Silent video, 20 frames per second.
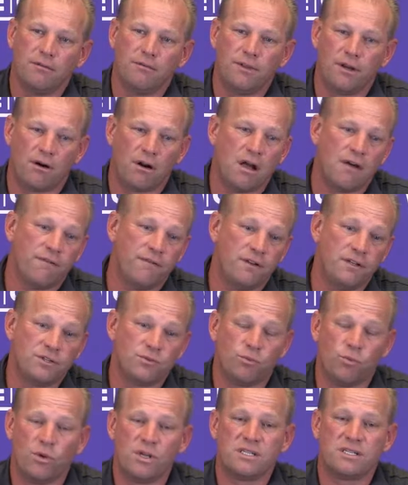their
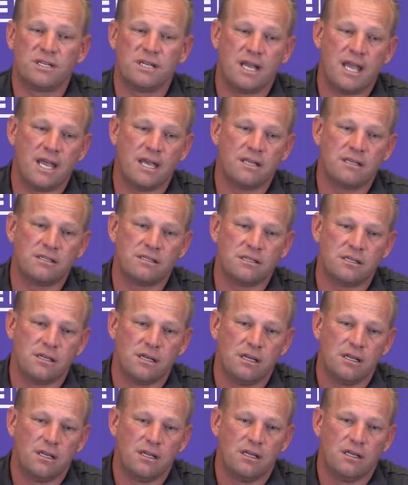offense wasn't
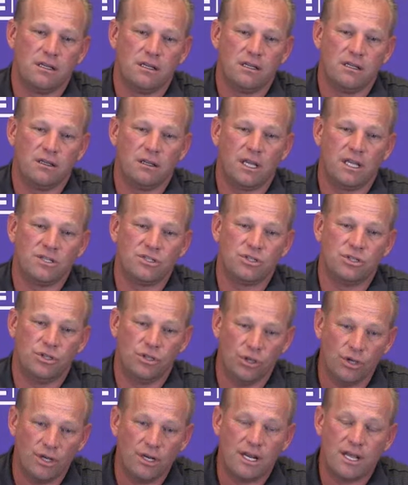as
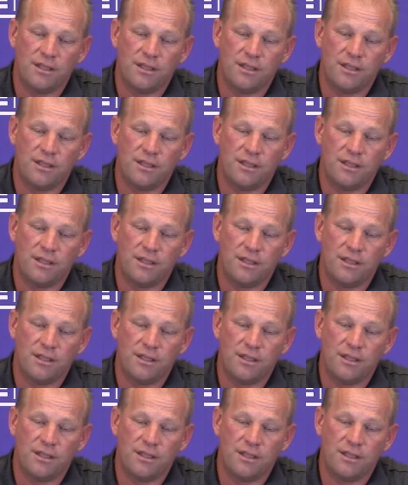good,